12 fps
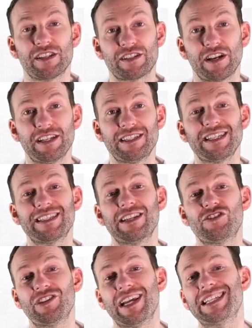Scientists
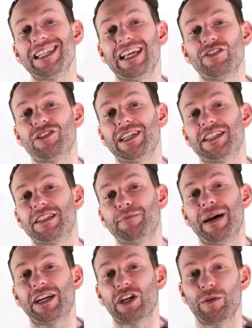then genetically engineered
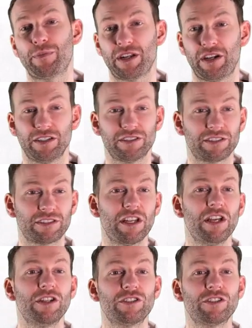tobacco plants